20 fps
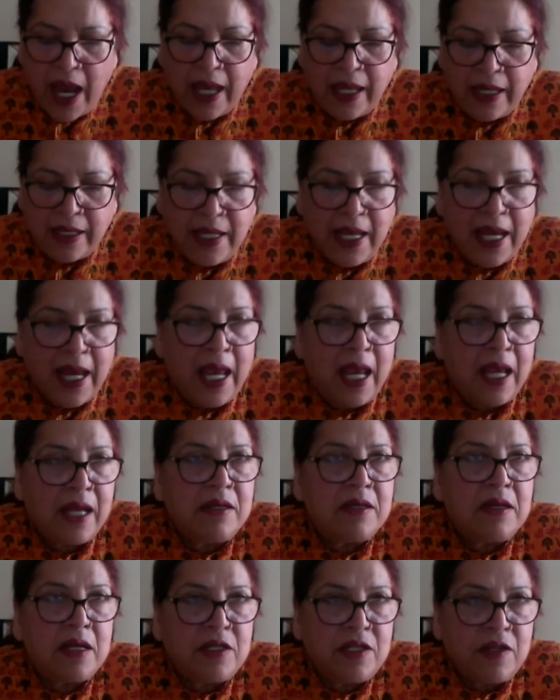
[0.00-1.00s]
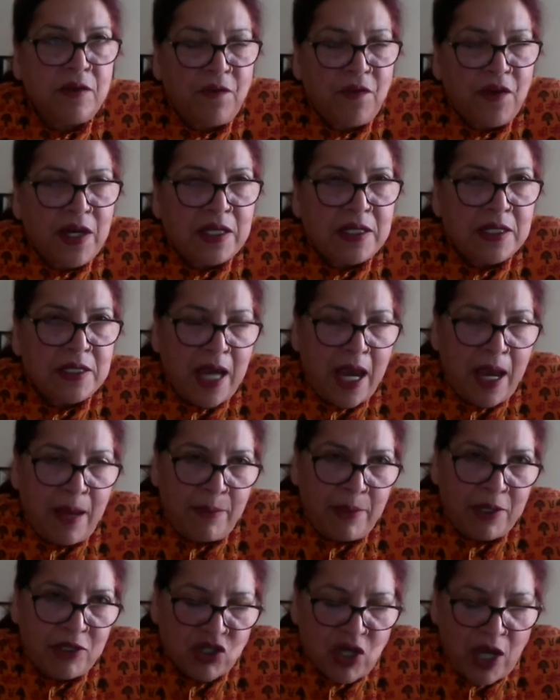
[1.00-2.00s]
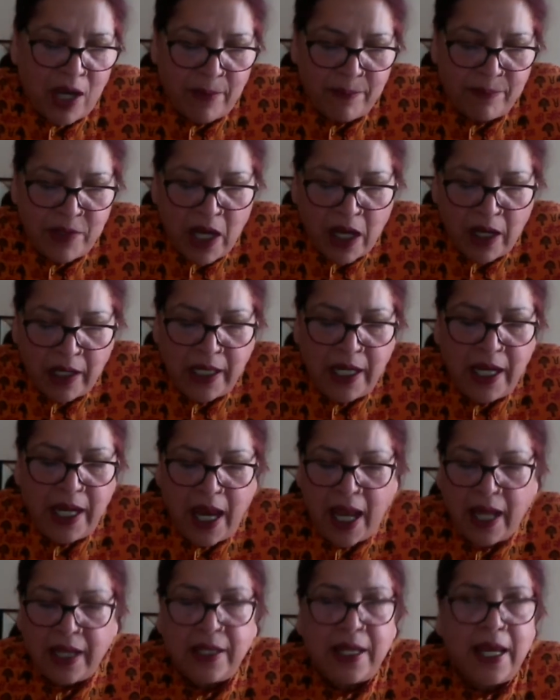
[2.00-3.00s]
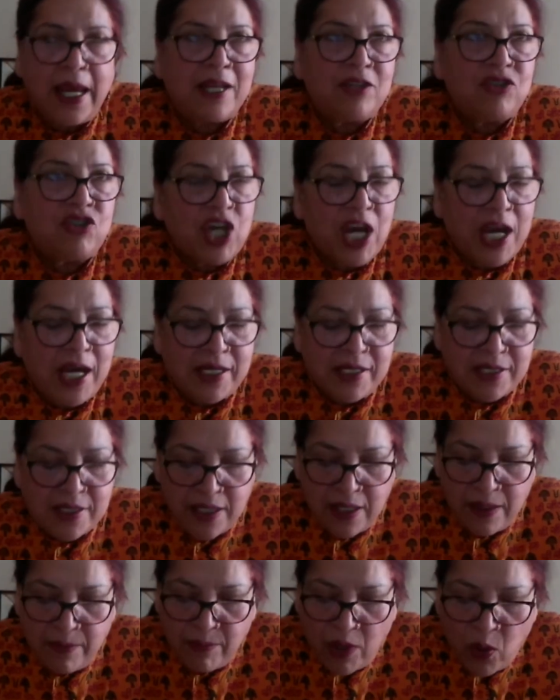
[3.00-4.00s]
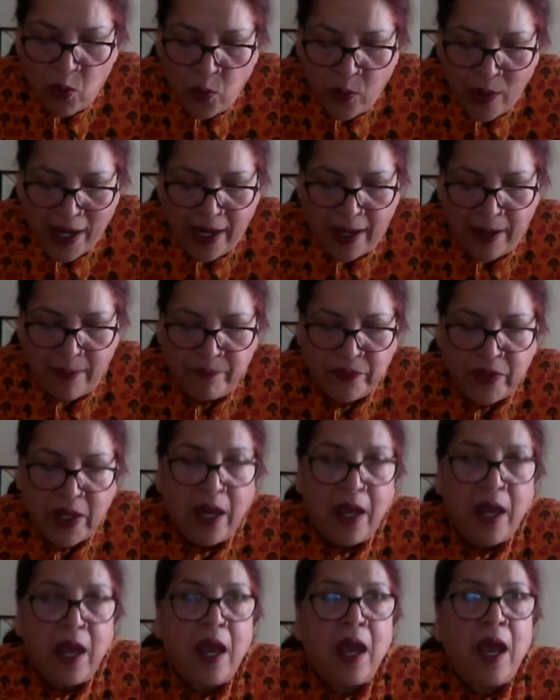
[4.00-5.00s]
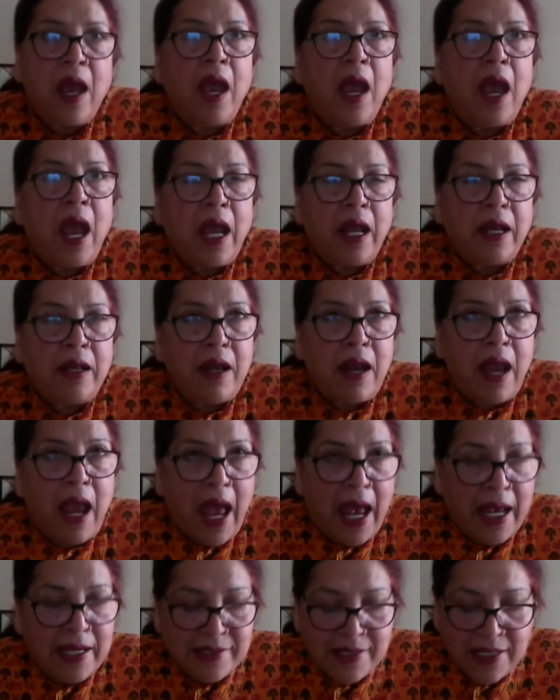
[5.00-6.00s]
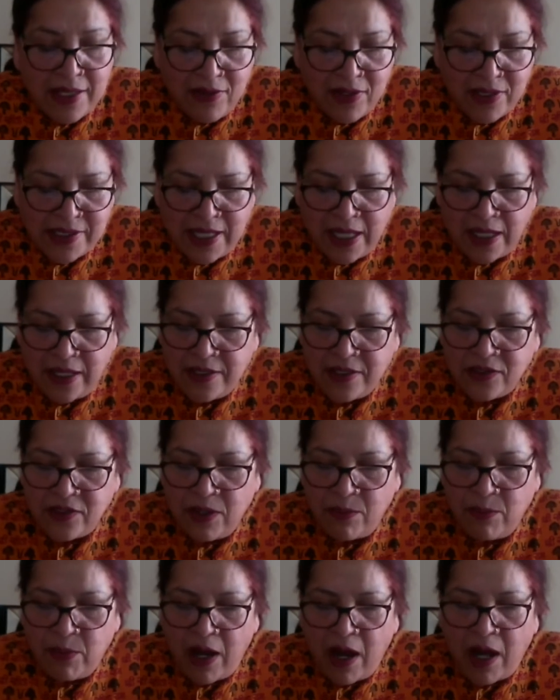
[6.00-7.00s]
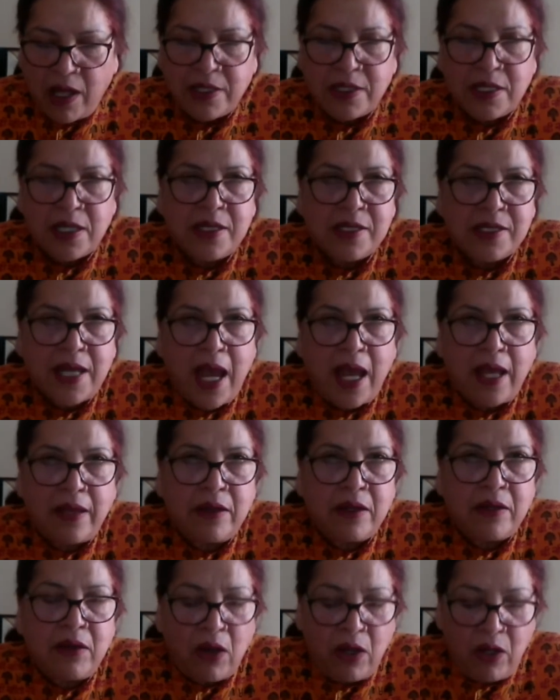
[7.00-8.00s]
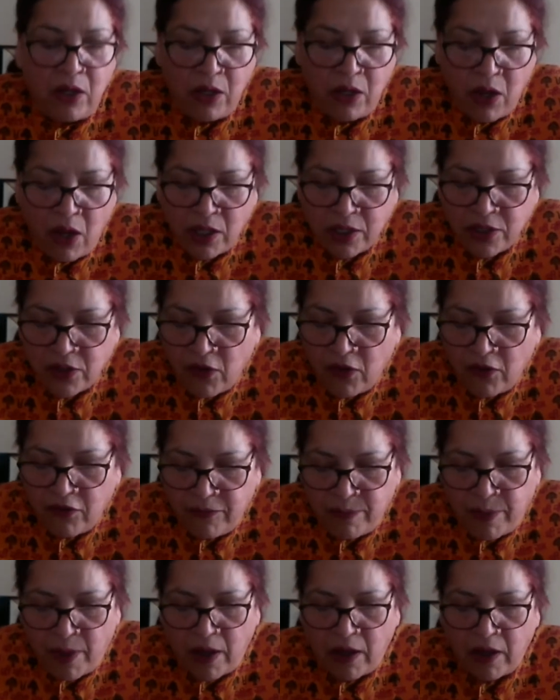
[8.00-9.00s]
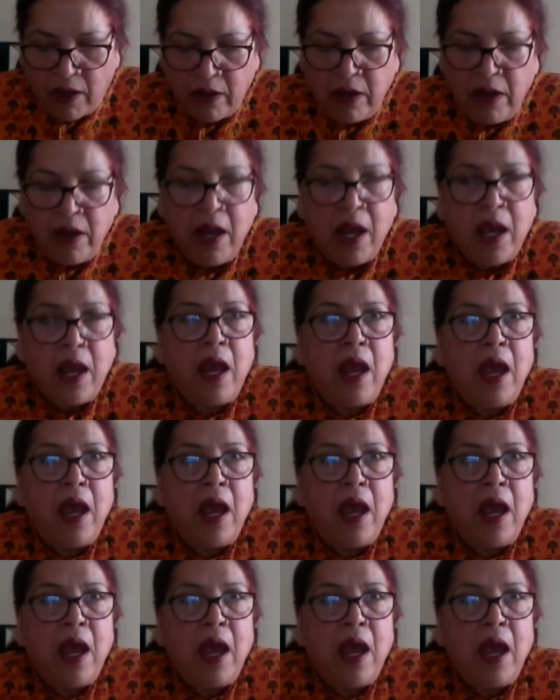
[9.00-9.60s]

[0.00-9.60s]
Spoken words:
and they had defeated Ahmad Shah Abdali and they had chased him away. And as a result, the Marathas gathered a lot of power,